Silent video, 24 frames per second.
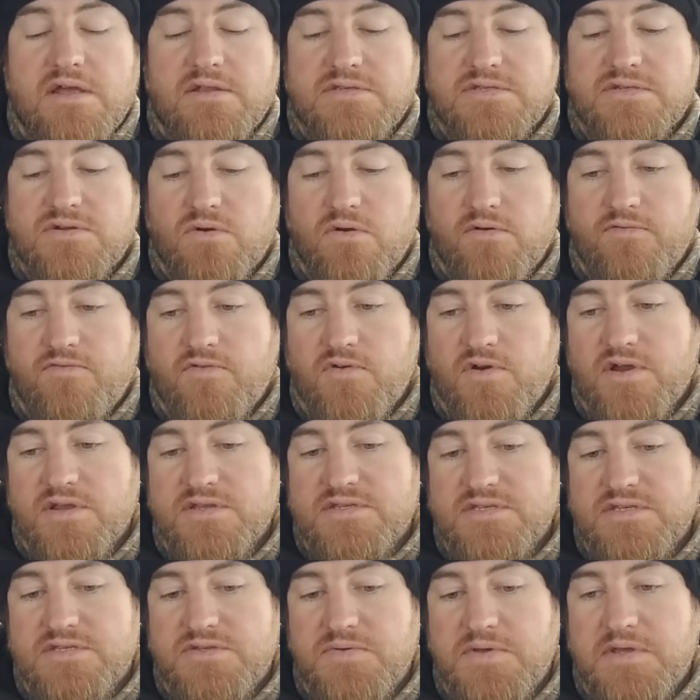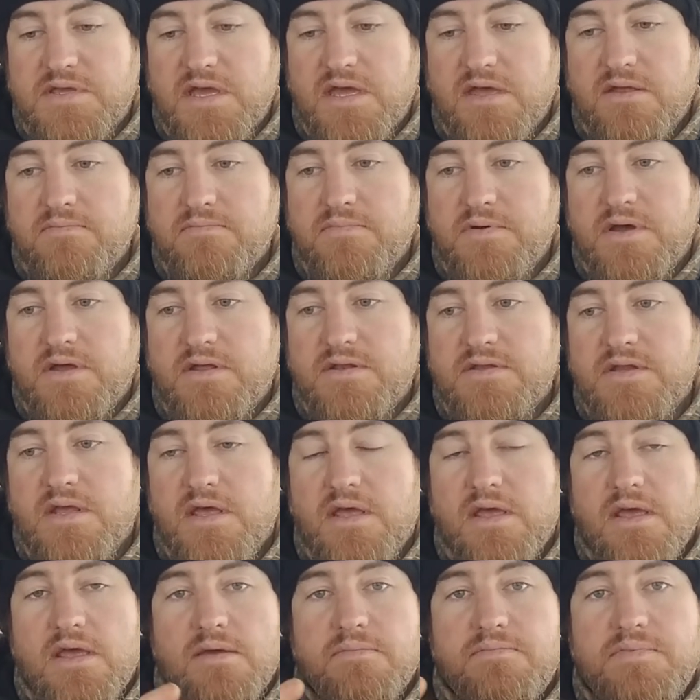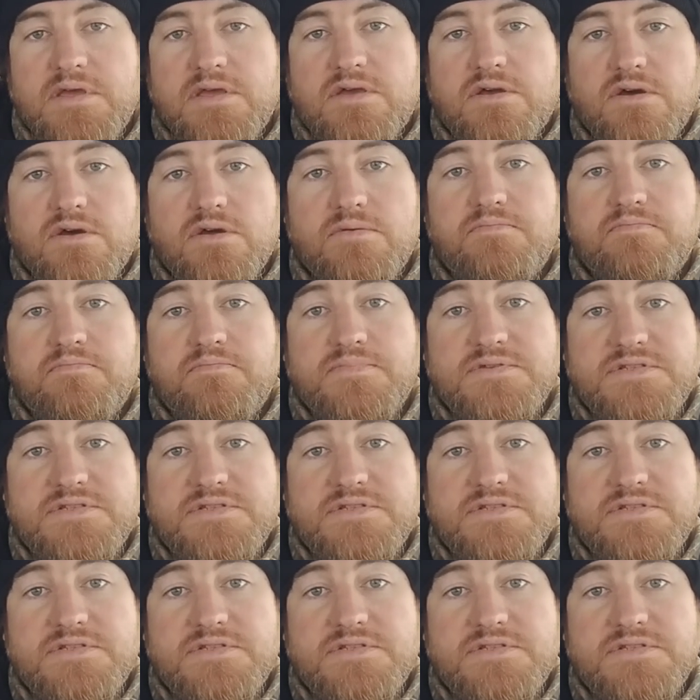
in store for us this weekend. But be good.